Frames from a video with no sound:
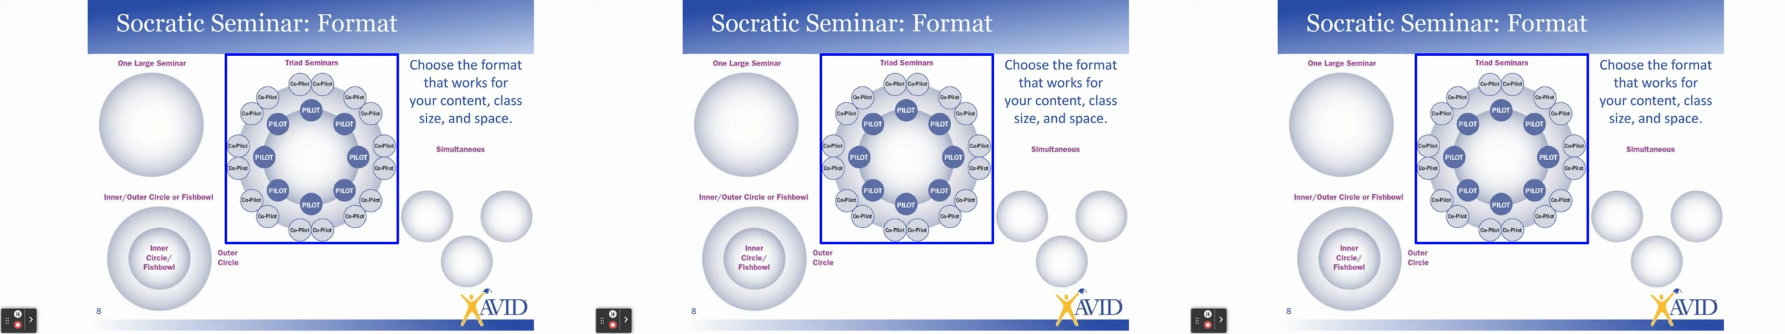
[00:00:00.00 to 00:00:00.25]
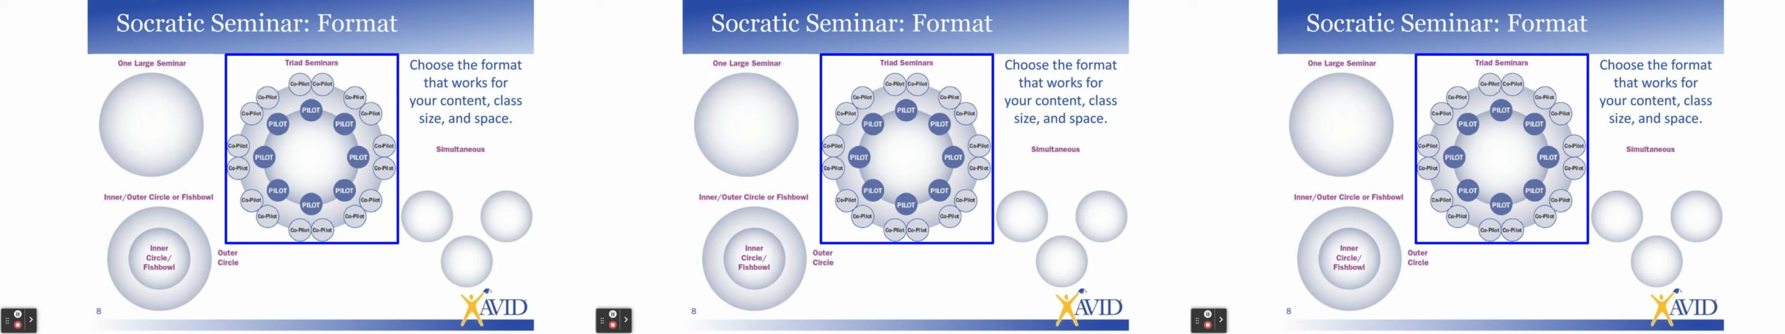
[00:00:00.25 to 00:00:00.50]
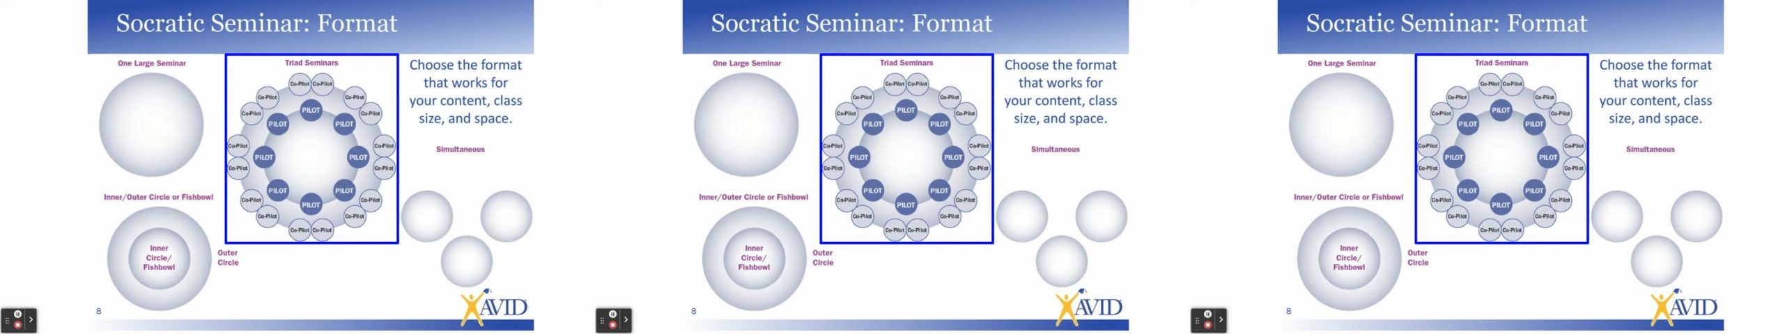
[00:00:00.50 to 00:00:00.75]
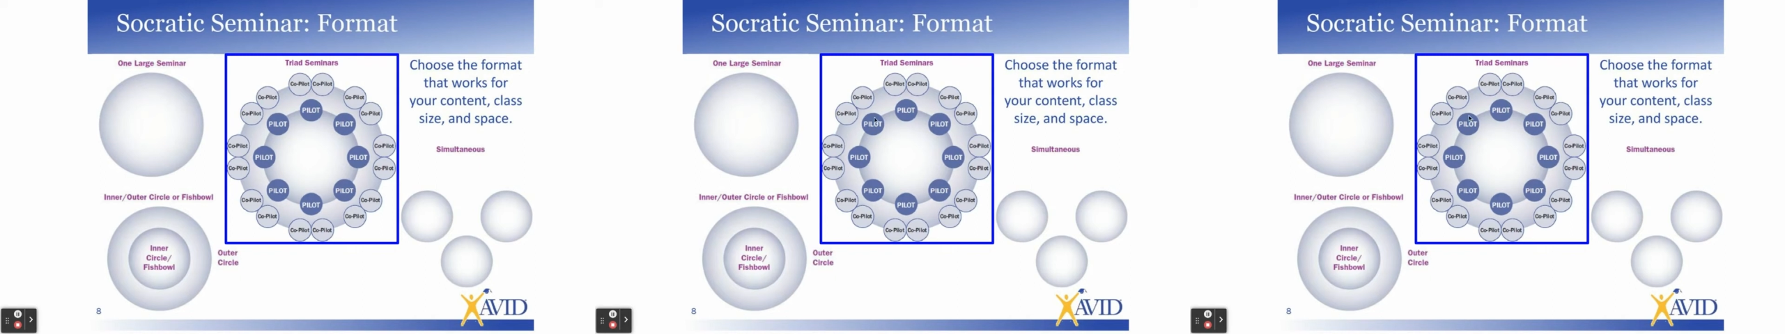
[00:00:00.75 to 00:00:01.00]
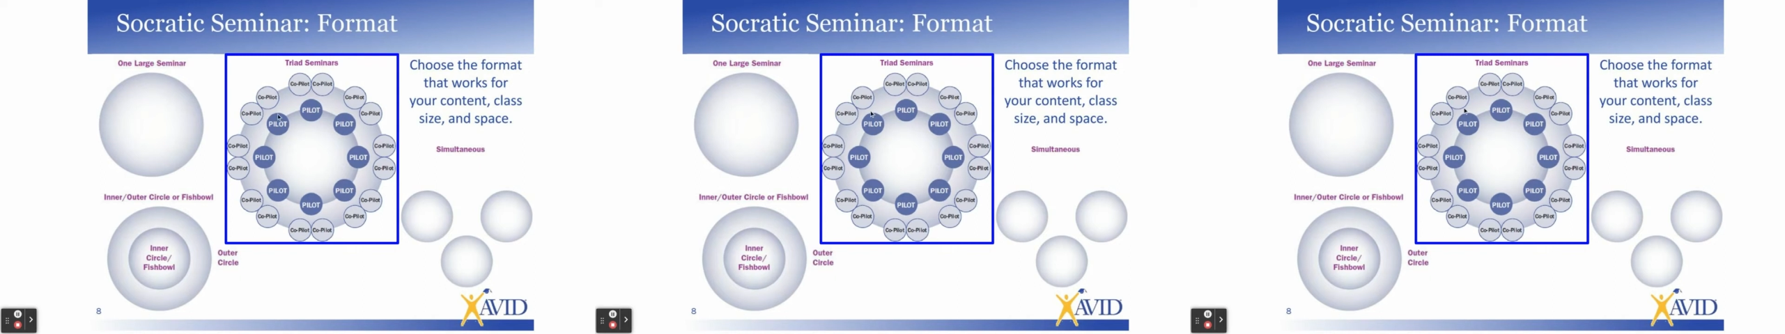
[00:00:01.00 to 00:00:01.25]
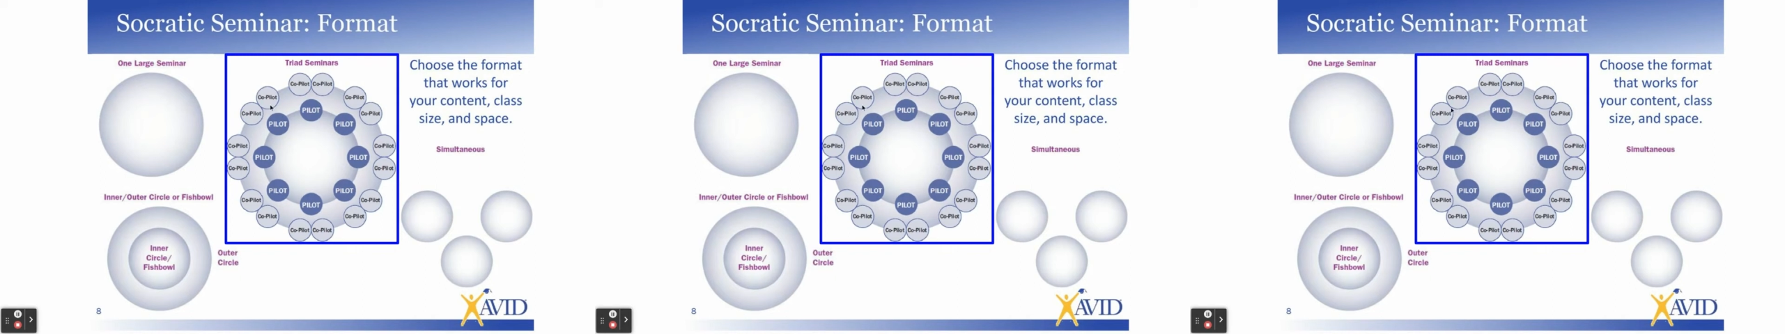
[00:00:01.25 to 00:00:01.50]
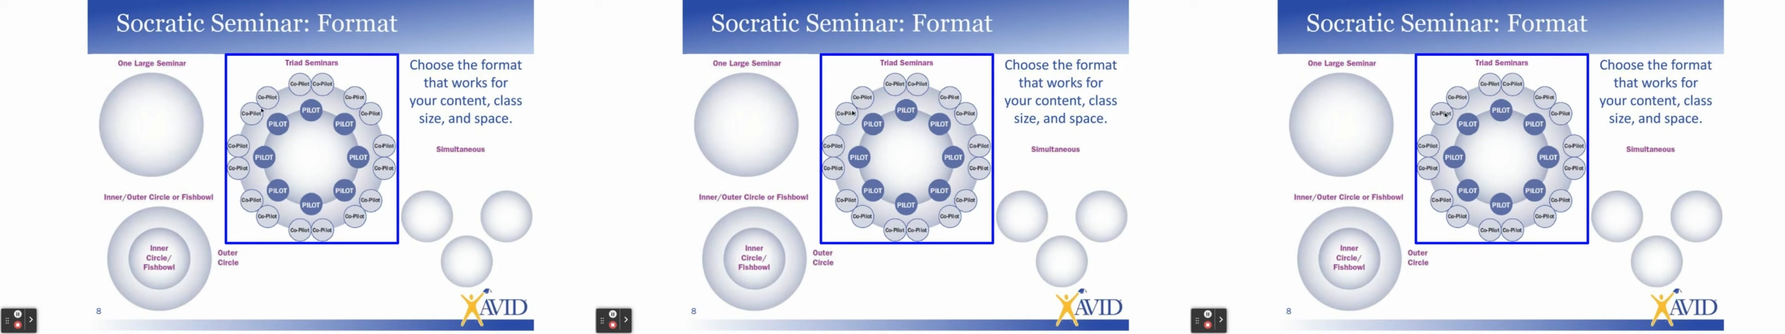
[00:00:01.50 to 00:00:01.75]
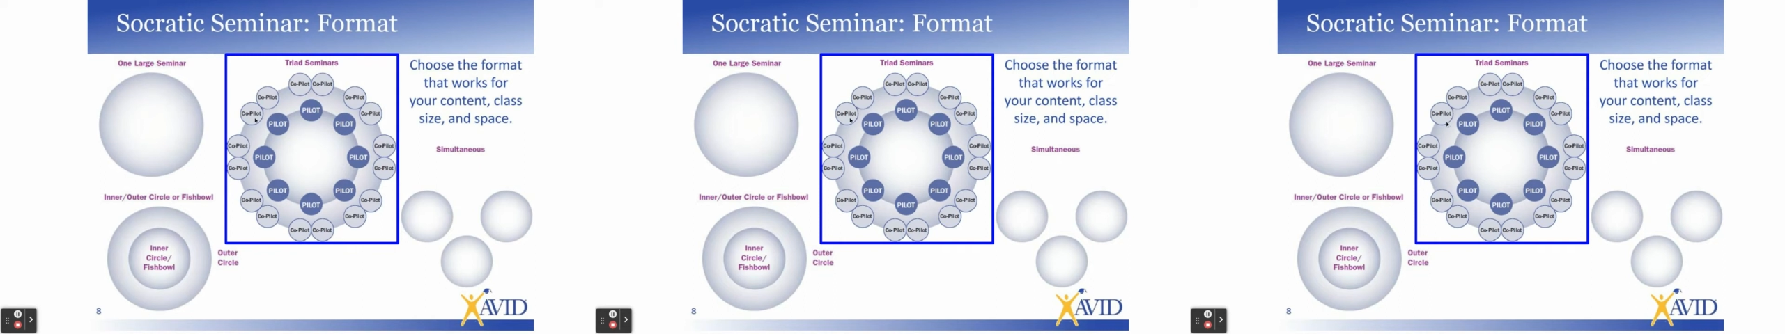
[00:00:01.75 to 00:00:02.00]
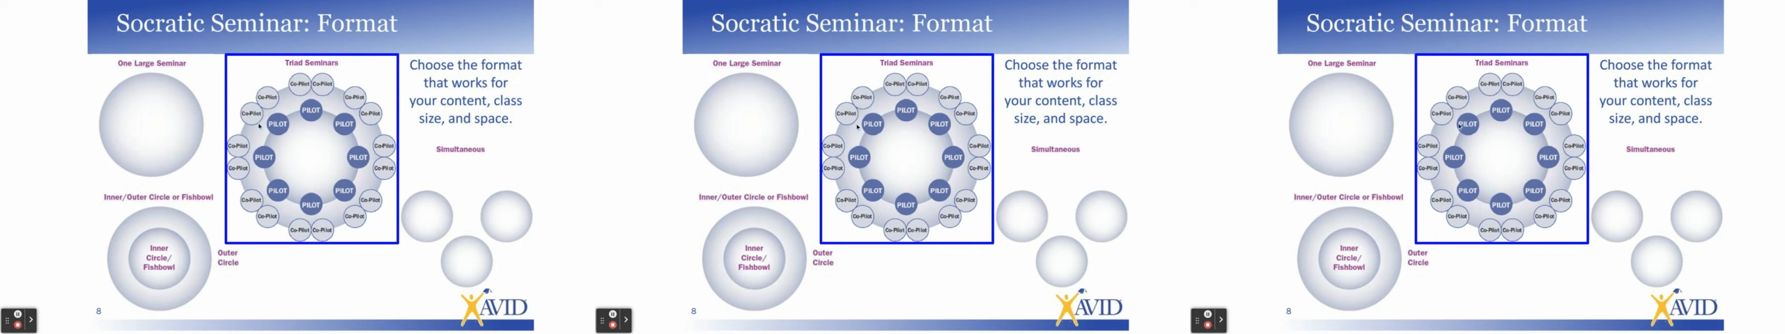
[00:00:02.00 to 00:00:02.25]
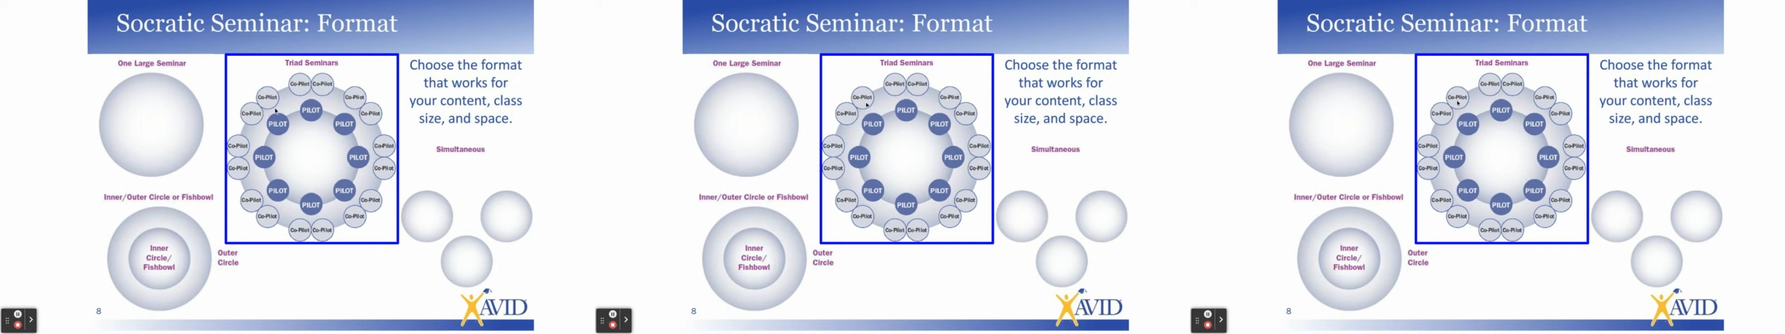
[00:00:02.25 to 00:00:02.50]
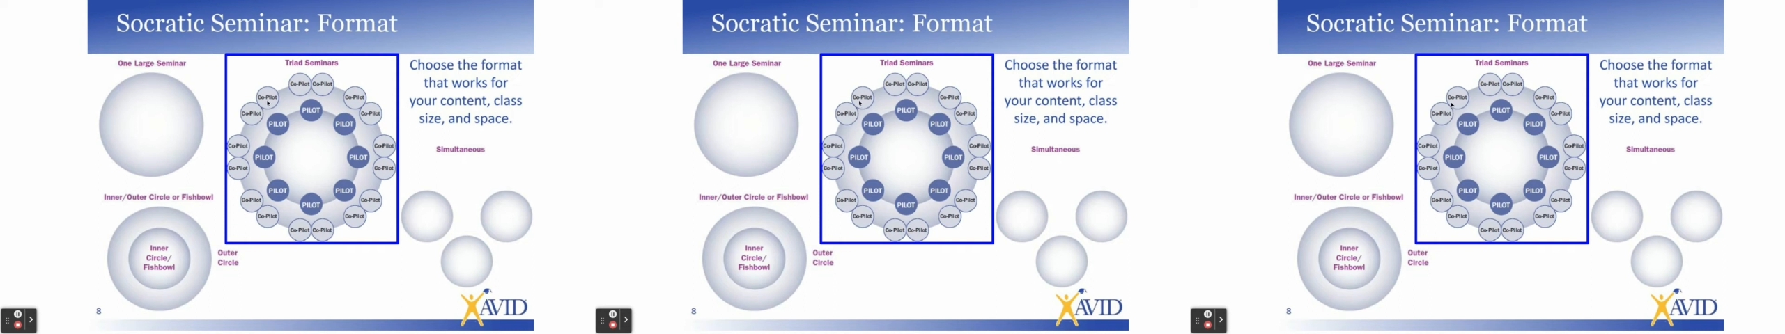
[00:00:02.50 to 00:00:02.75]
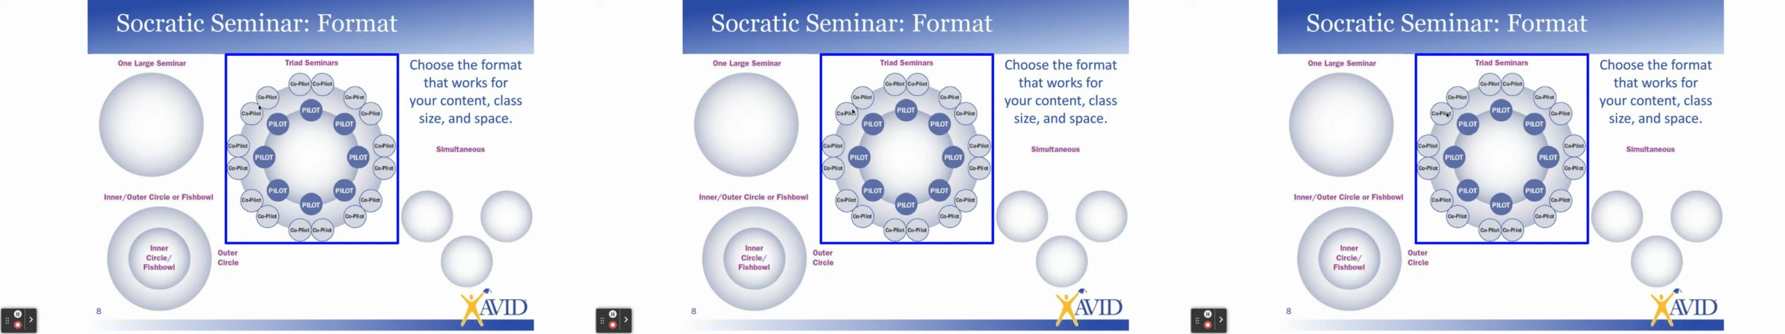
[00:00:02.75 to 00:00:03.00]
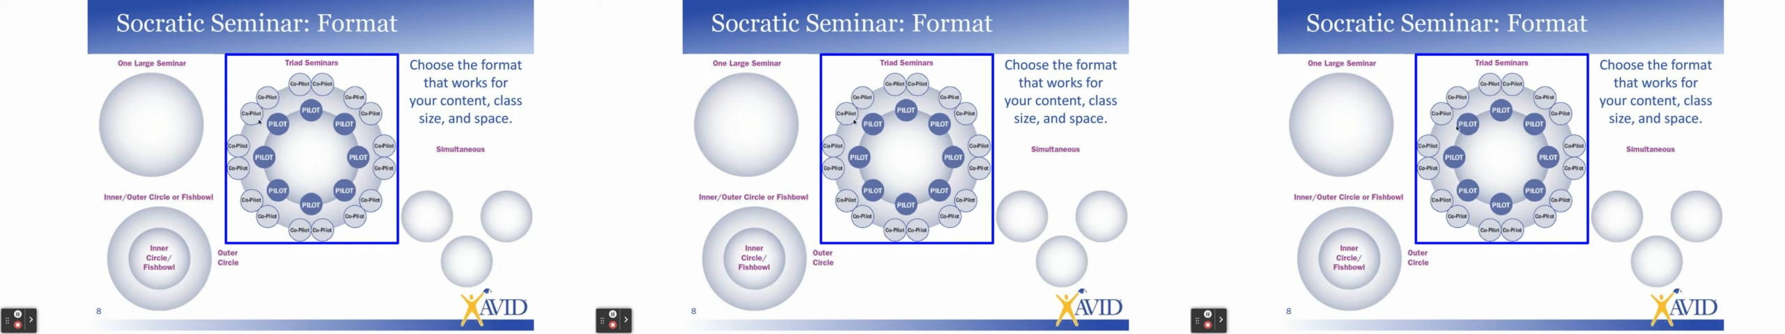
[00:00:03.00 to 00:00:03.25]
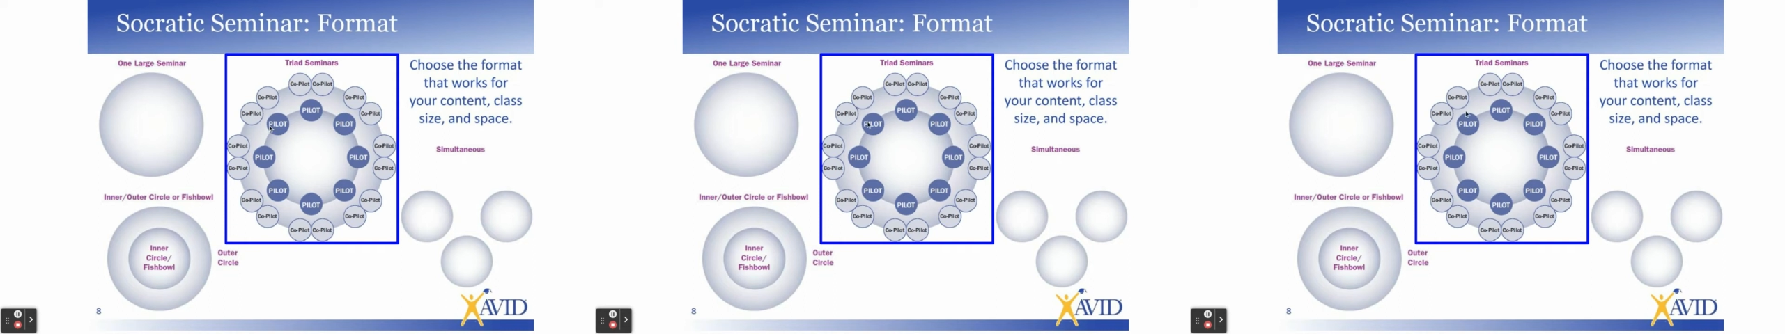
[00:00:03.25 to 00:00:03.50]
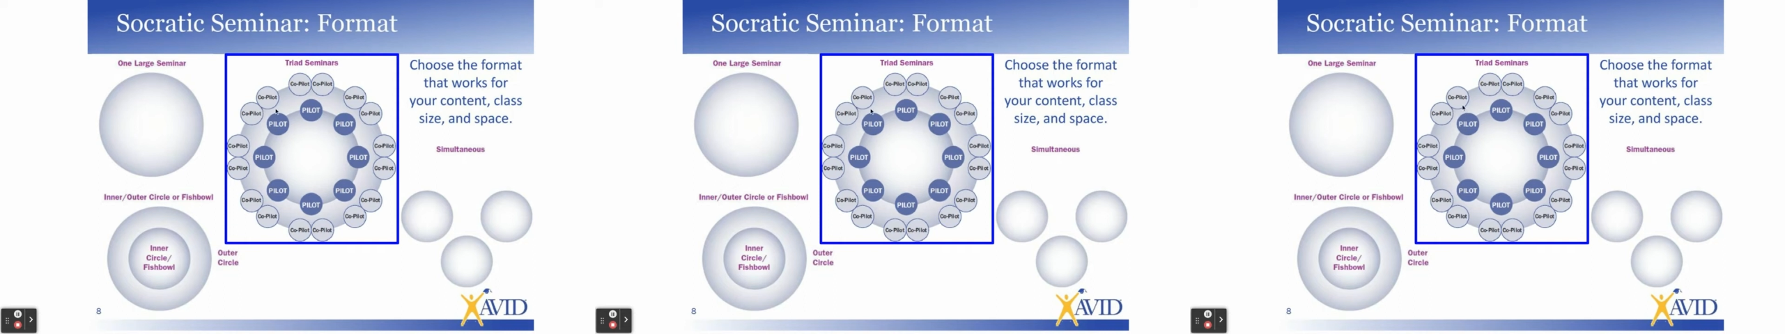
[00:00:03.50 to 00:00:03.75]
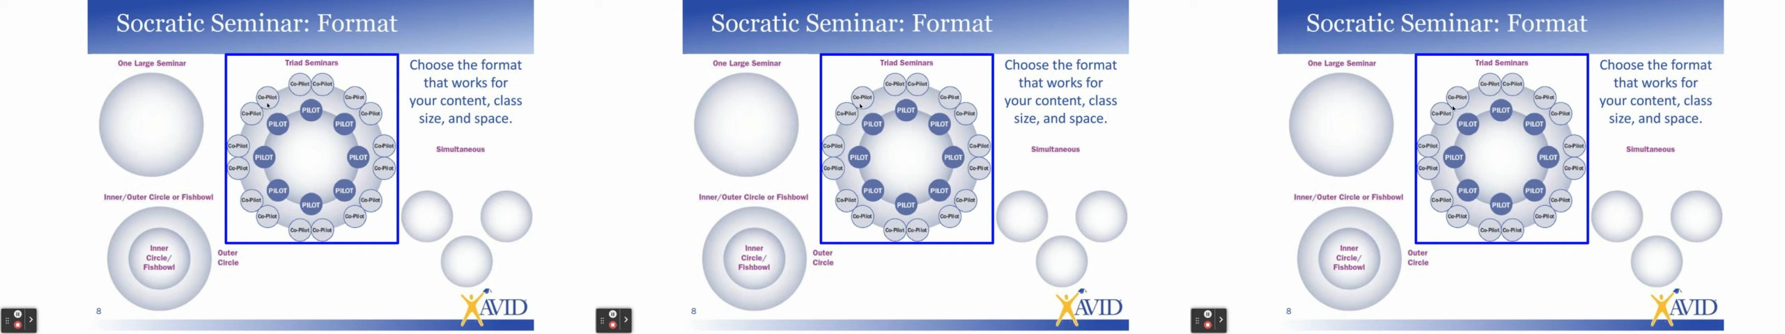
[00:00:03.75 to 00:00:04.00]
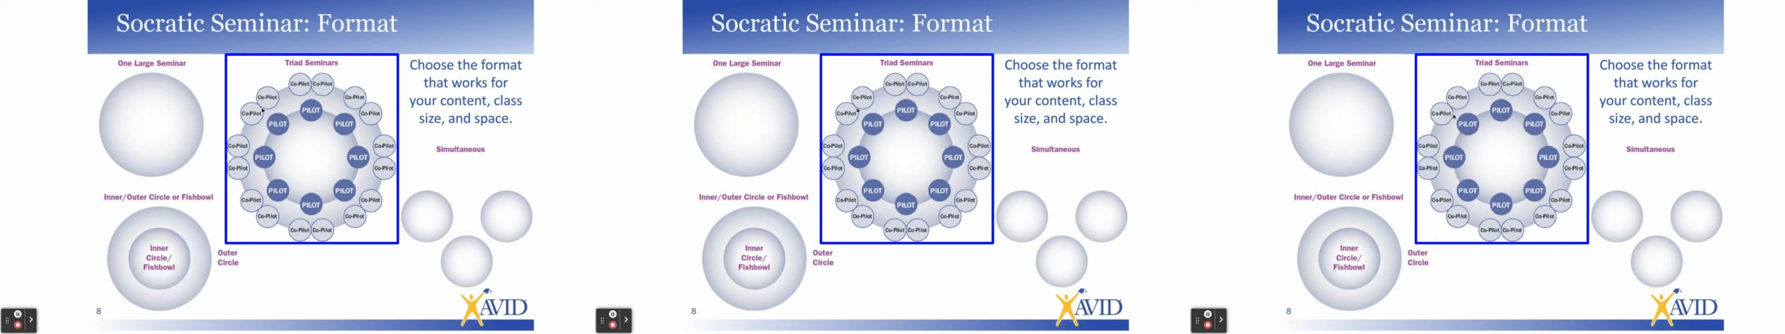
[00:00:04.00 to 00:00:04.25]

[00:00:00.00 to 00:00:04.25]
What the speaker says: Nobody's mouth can be seen.